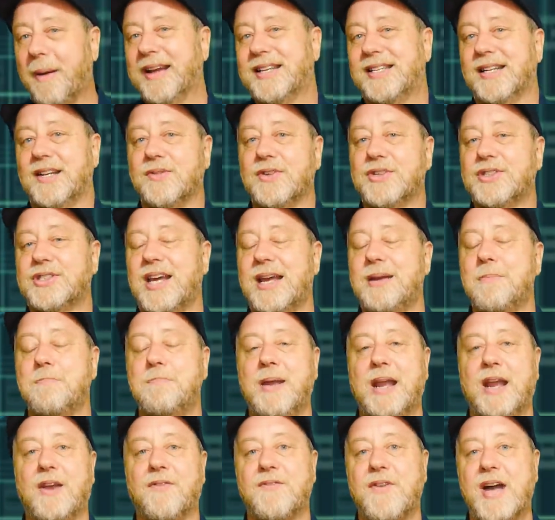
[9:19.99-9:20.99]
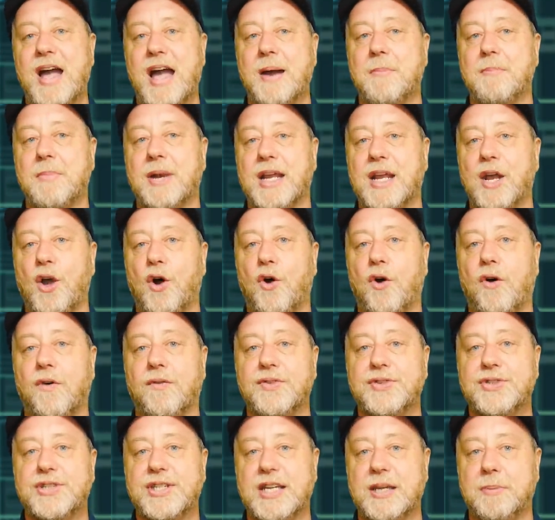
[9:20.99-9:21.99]
basically the same big family
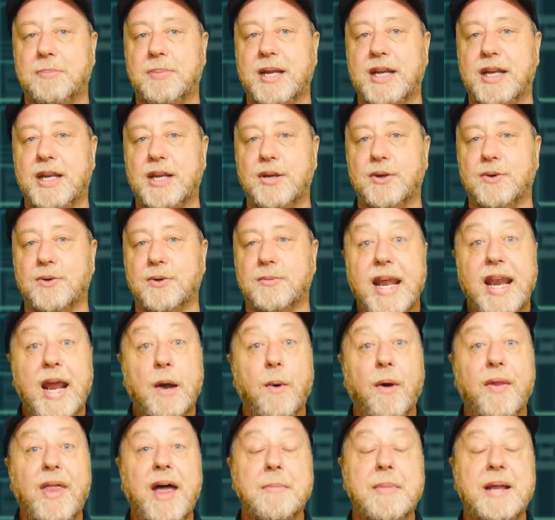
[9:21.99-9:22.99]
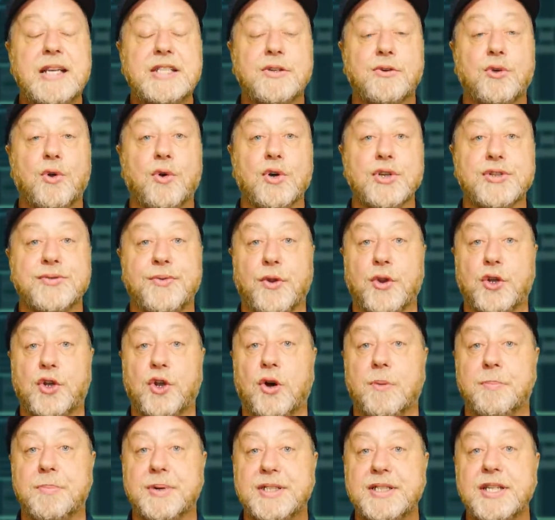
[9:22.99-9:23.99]
of CPU. Now, what that means, of course, for the
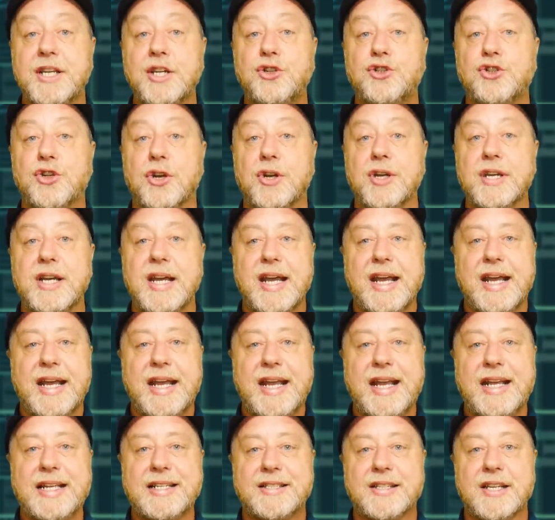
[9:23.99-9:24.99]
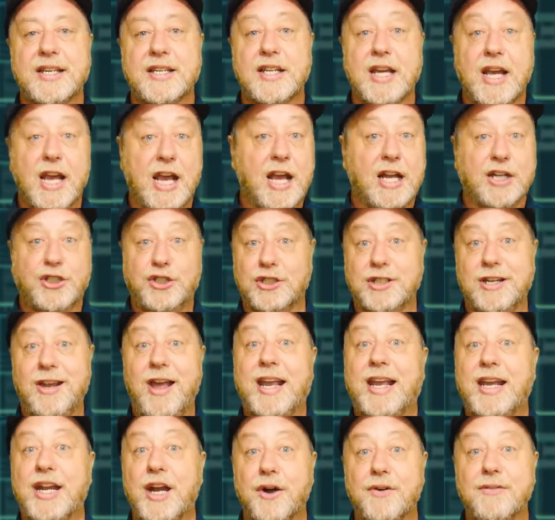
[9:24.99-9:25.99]
competition is that just
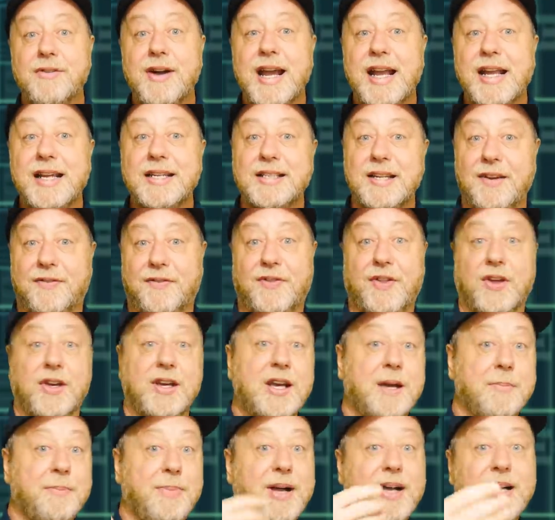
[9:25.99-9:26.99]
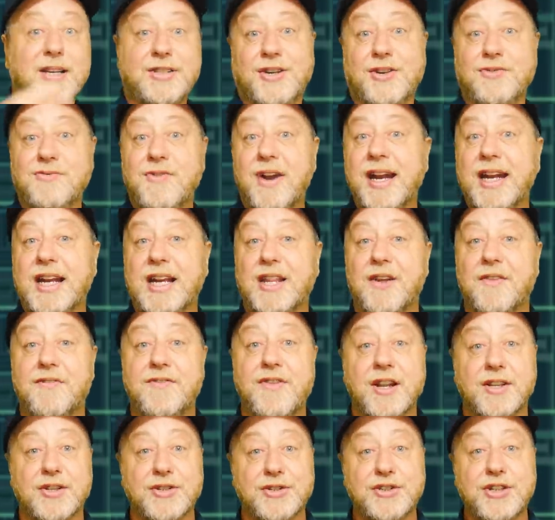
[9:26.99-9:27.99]
like in a race, if the person running at the
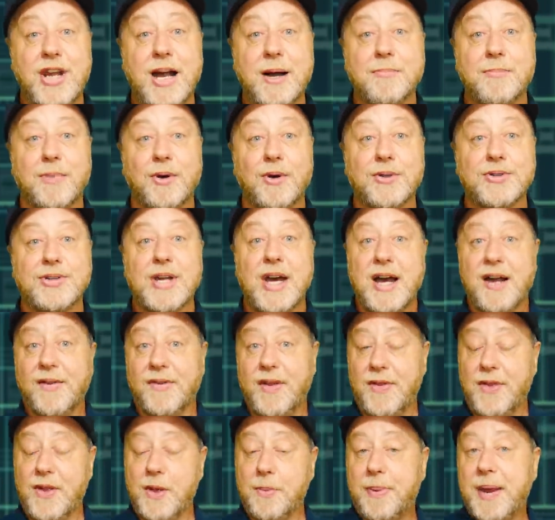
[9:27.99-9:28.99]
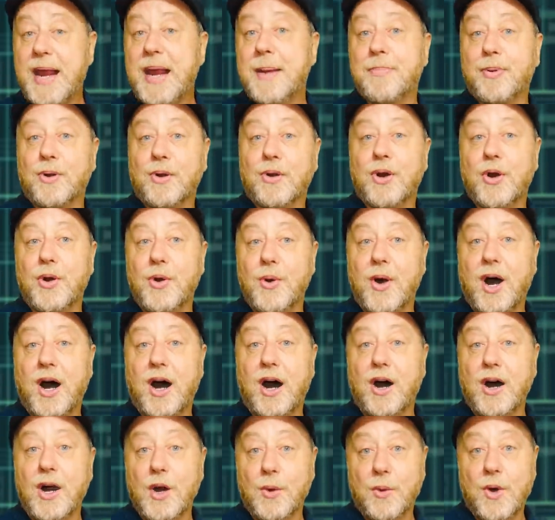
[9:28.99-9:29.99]
front stumbles, then the people who
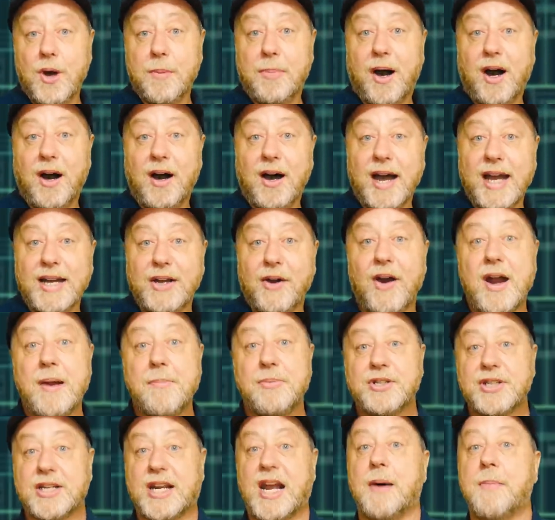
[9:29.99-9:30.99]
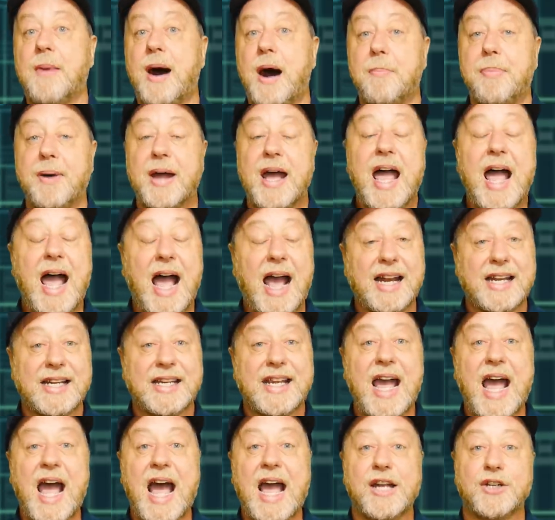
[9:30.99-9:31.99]
are, were behind are able to come up and
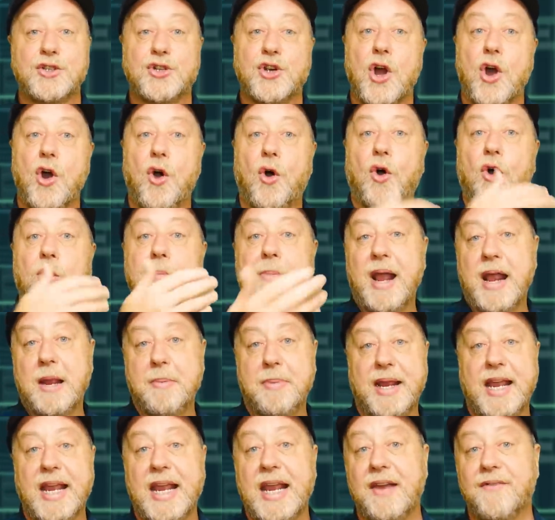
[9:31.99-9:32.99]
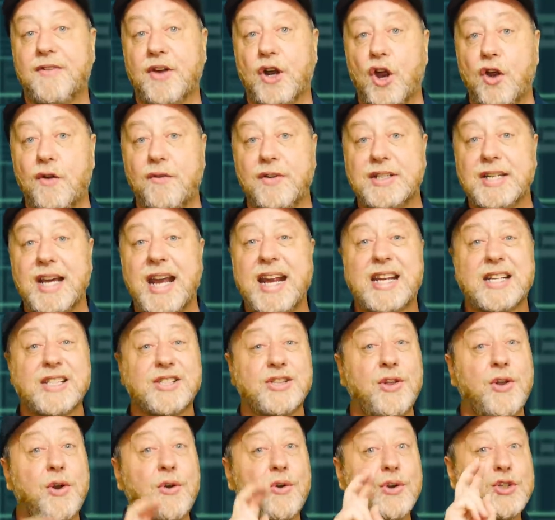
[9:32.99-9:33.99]
catch or maybe even
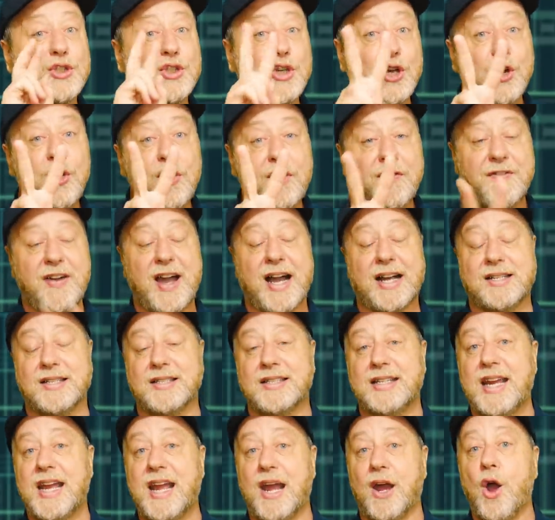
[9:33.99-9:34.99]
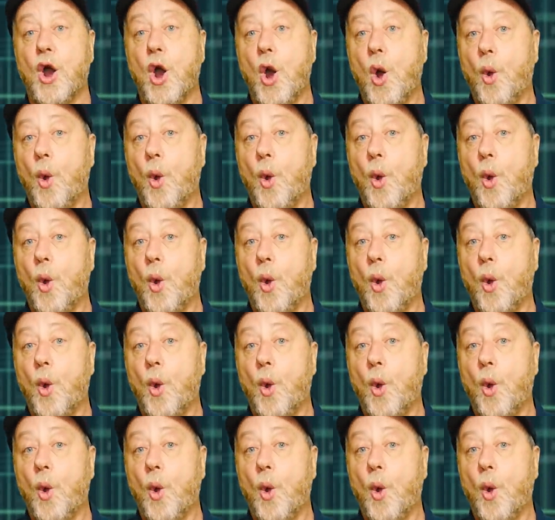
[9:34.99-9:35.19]
overtaken. So there are two factors here.